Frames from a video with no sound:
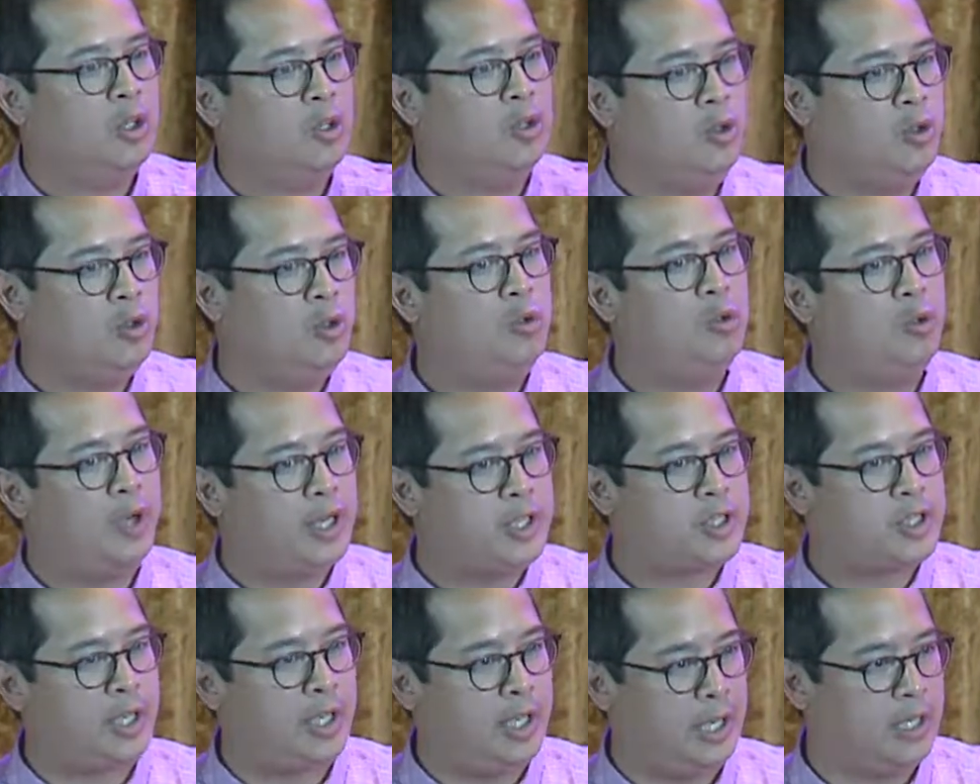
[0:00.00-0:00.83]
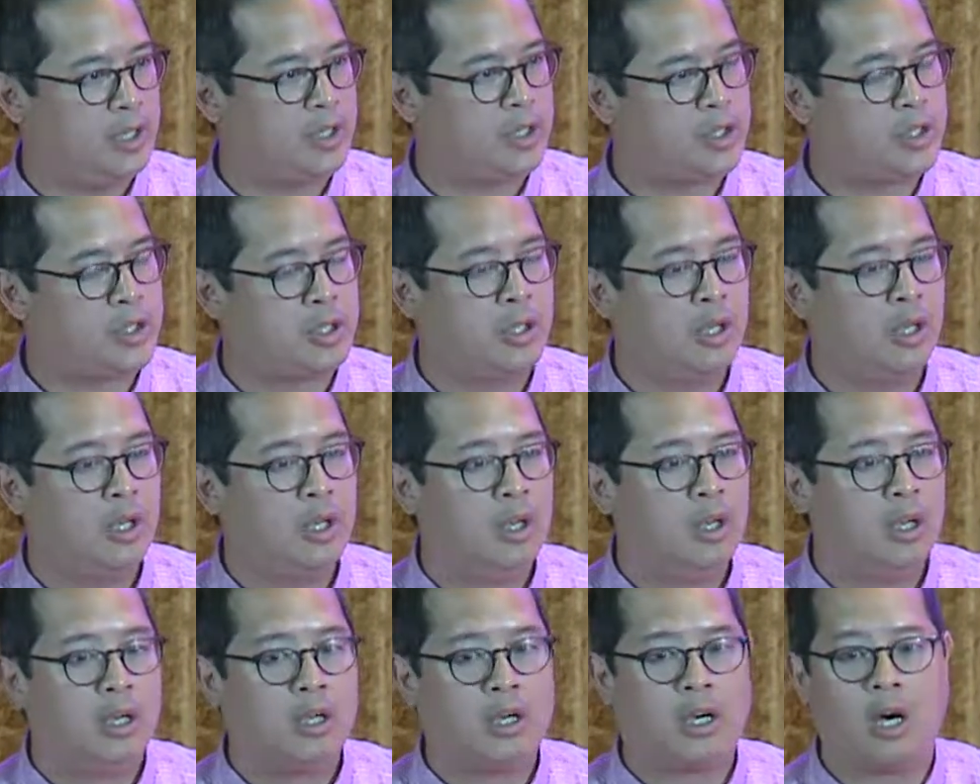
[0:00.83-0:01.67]
new residents
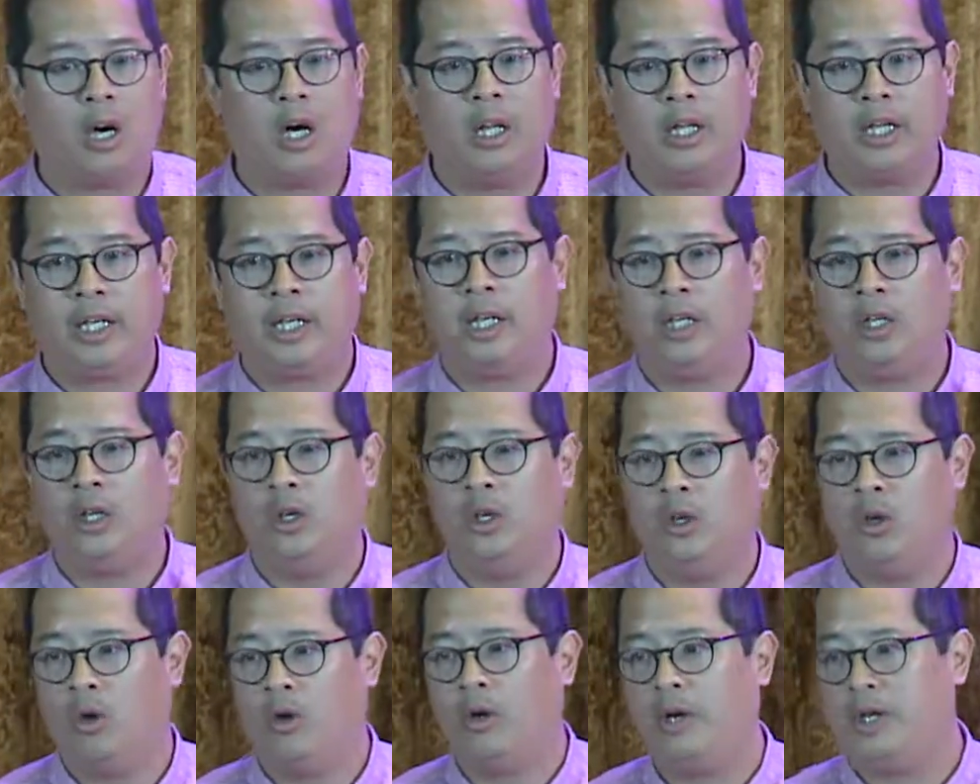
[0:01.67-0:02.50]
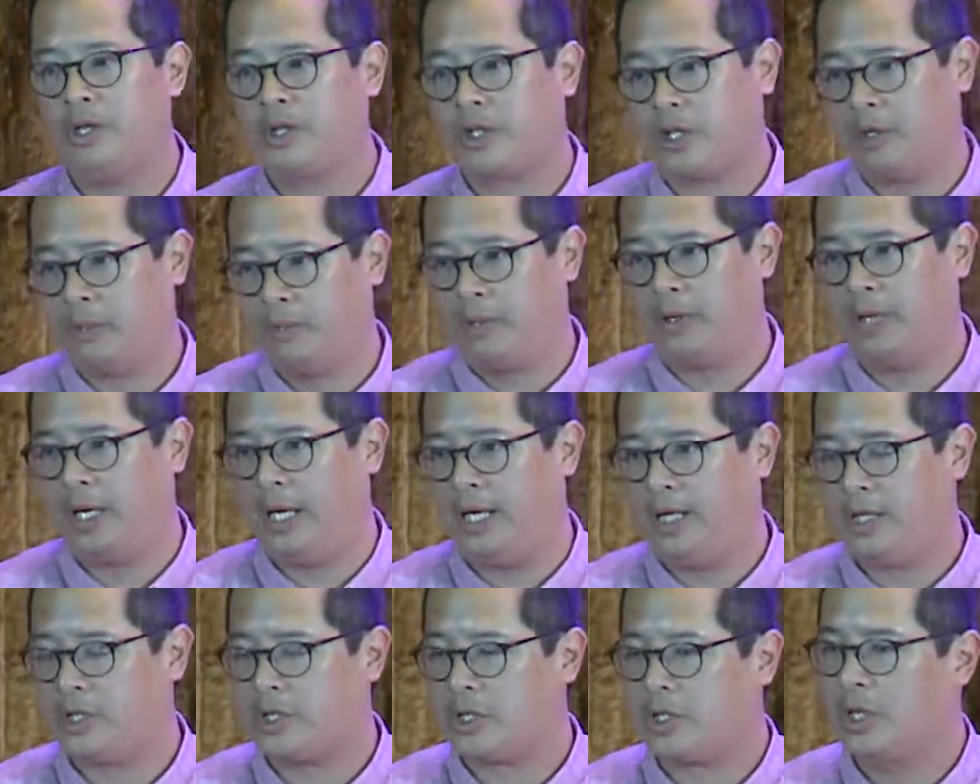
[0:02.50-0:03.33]
calling in noise
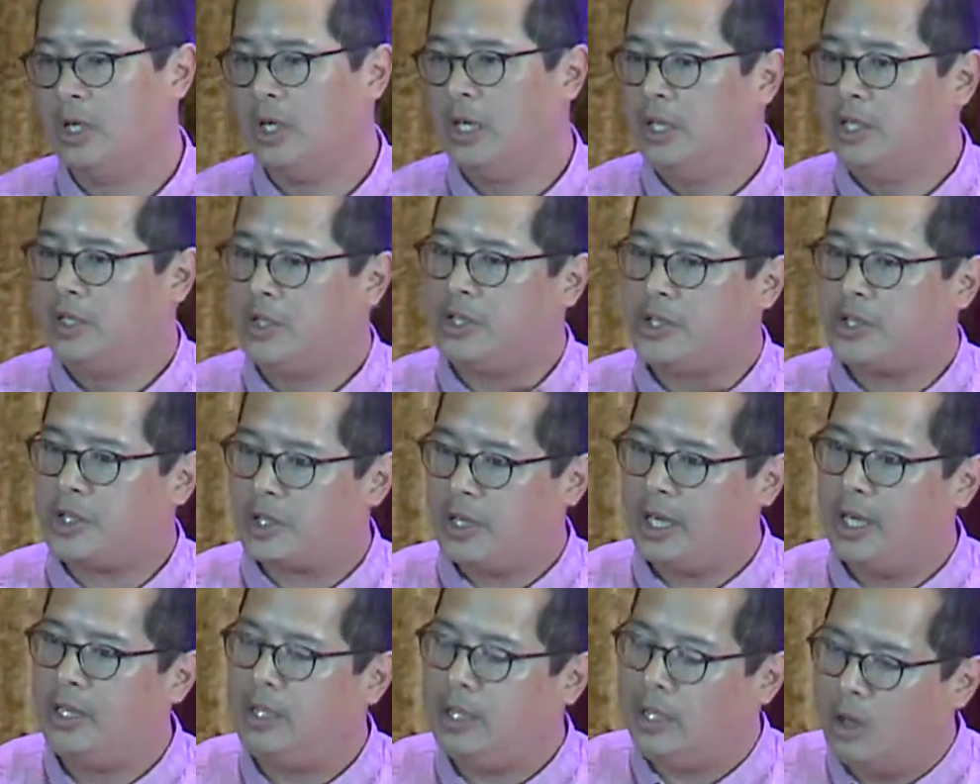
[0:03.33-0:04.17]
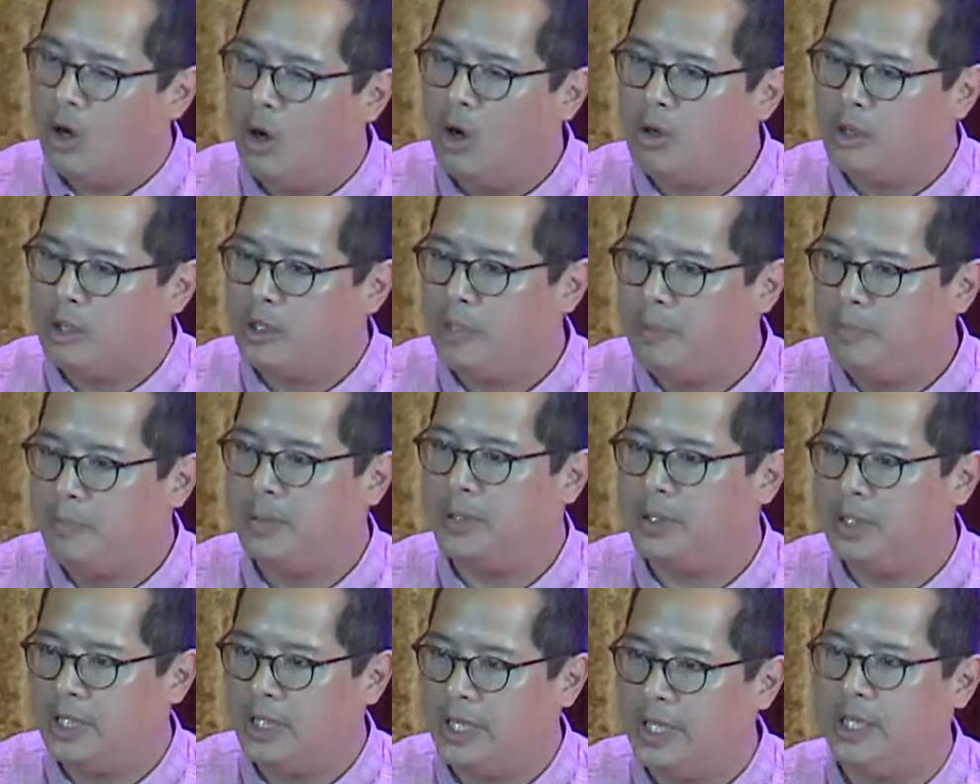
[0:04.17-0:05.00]
complaints to send in Oakland
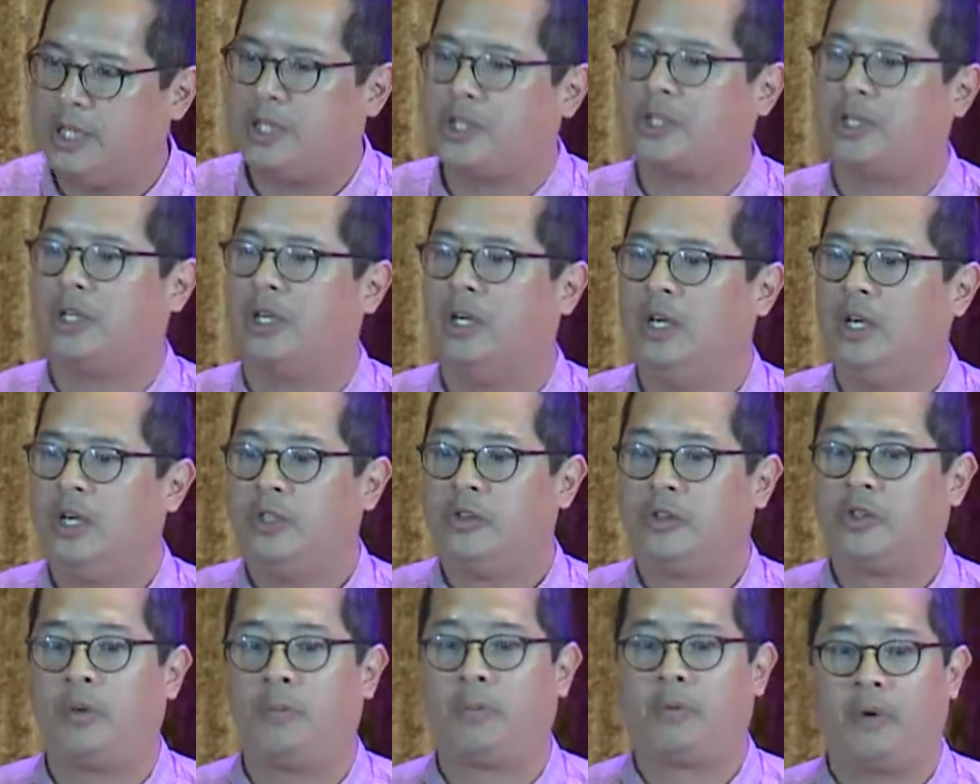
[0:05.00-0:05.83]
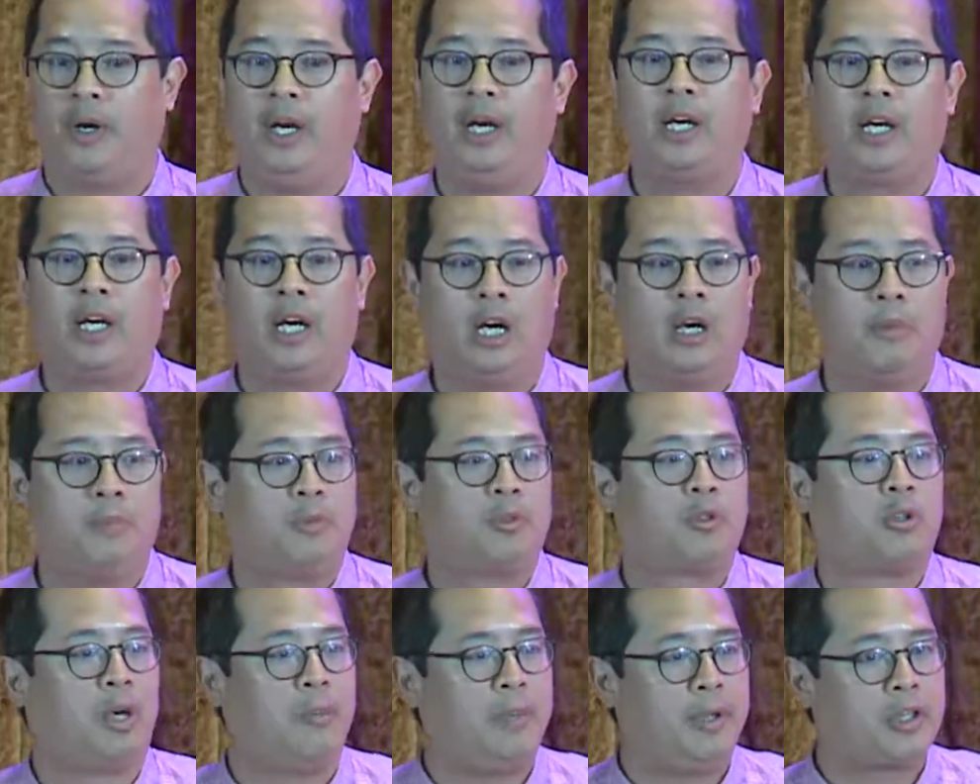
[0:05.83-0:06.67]
police to break up
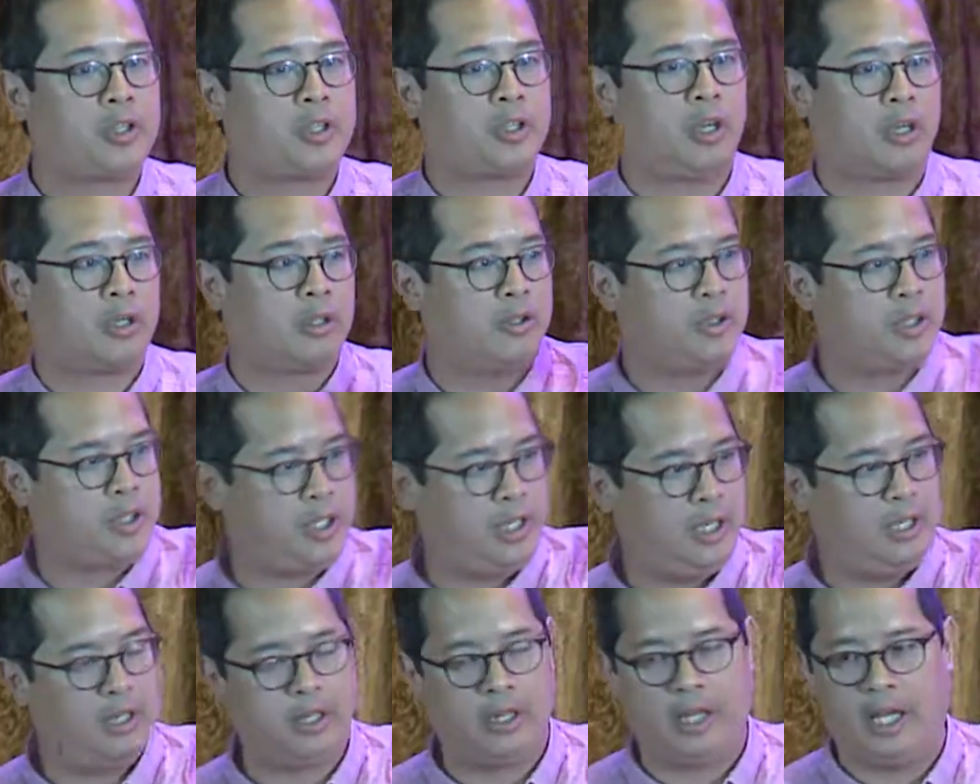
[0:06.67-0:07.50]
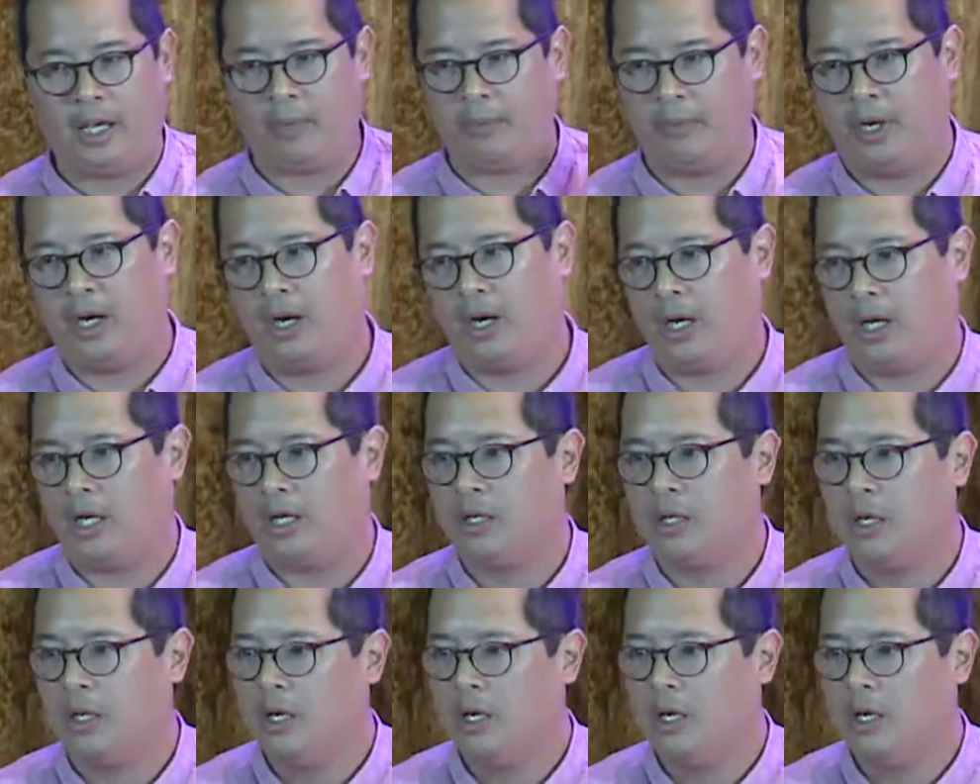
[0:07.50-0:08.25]
drumming circles here at Lake Merritt